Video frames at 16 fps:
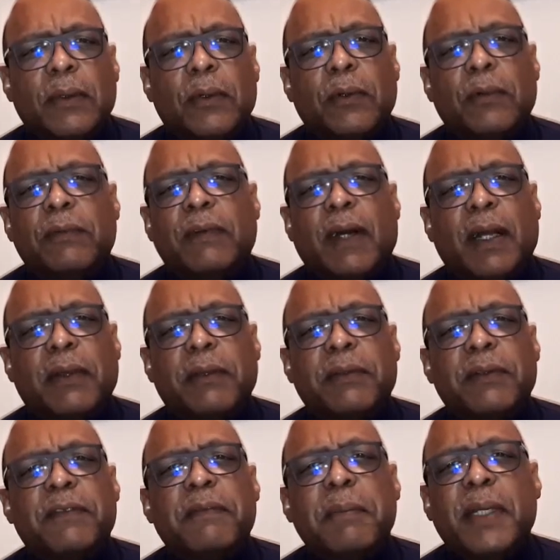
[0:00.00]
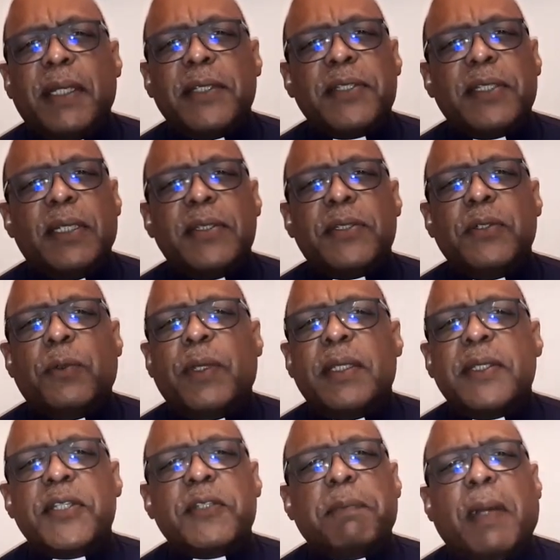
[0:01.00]
O Father of mercies, you
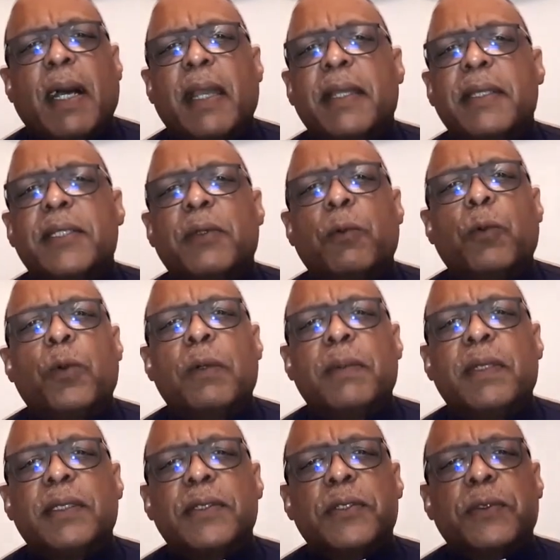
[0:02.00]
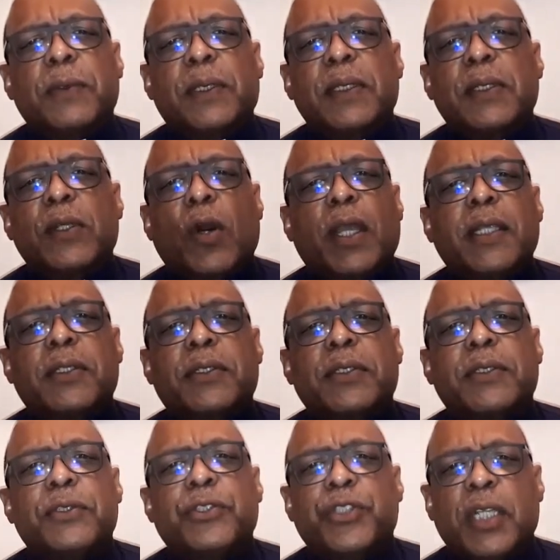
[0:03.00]
inspired a woman to
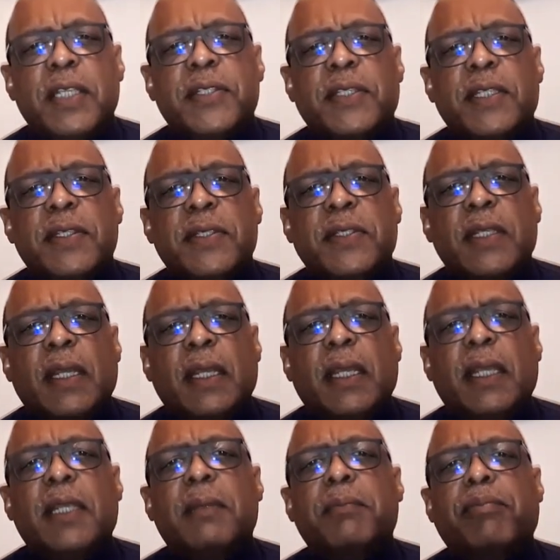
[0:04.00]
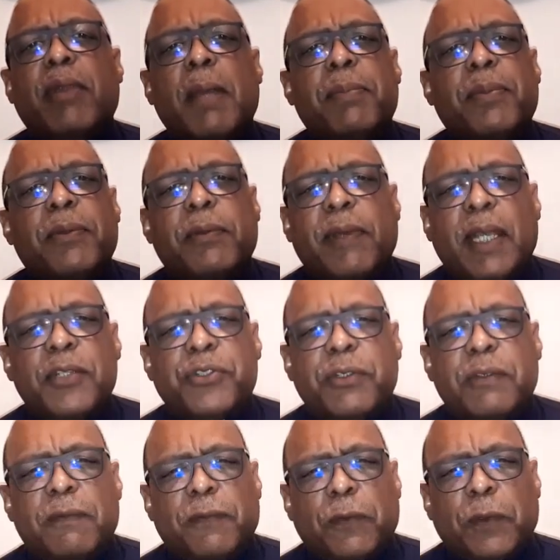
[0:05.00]
anoint Jesus in
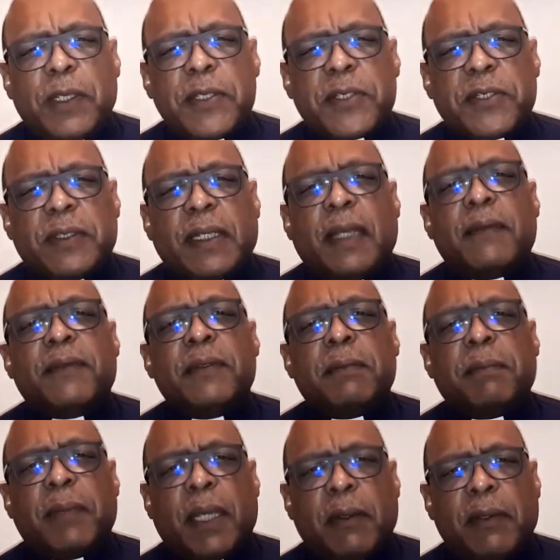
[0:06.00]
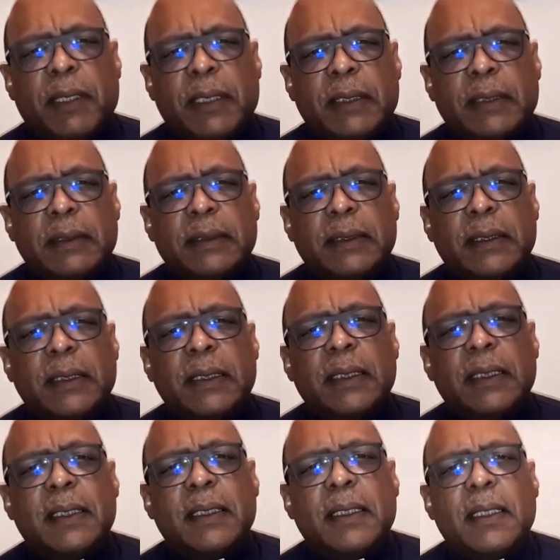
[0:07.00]
preparation for his death and burial.
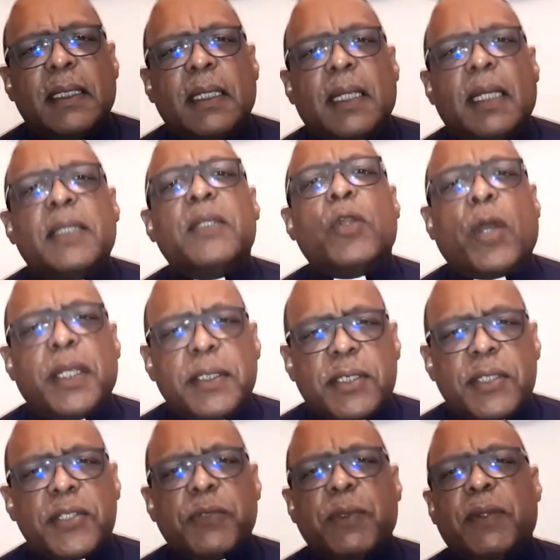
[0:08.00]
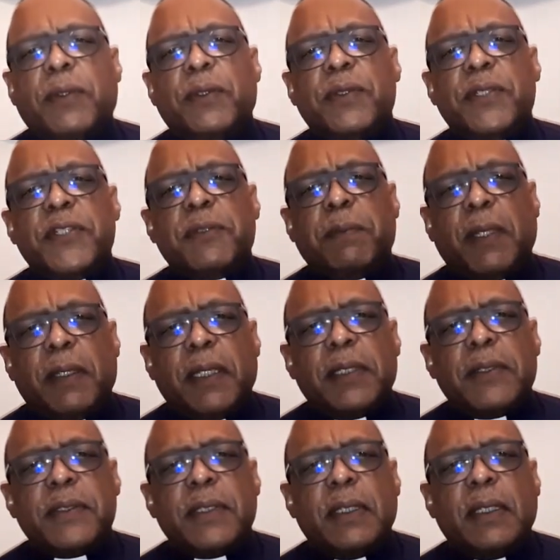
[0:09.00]
Anoint us with your
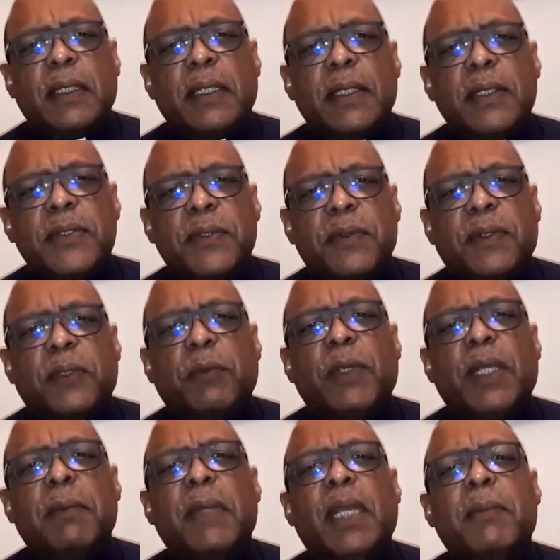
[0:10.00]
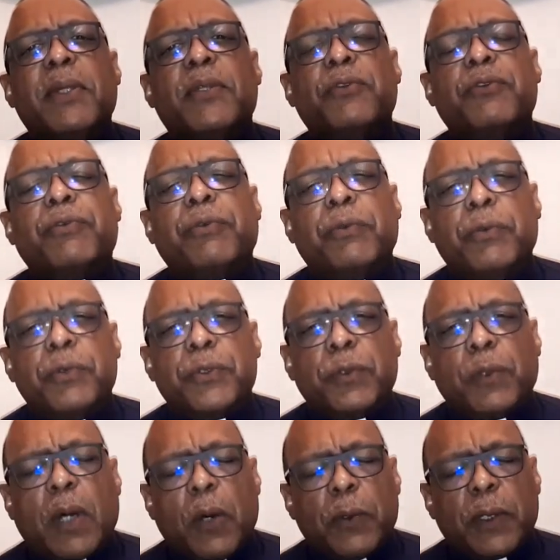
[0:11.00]
Spirit, so that we may be true
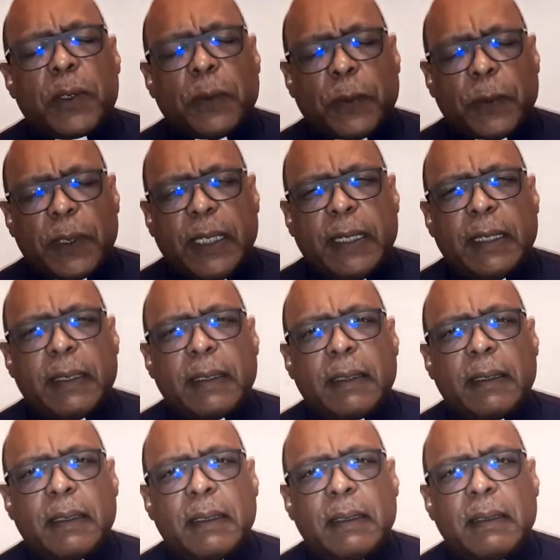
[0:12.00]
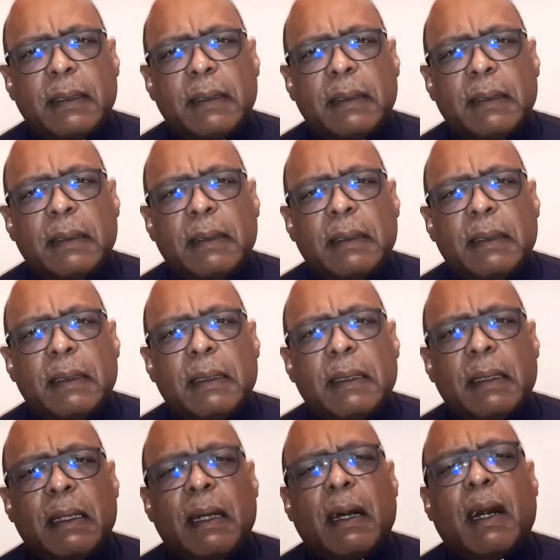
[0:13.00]
to our calling.
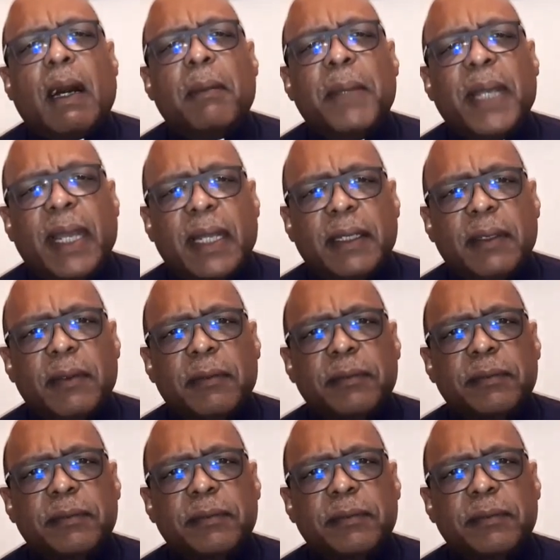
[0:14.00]
Amen.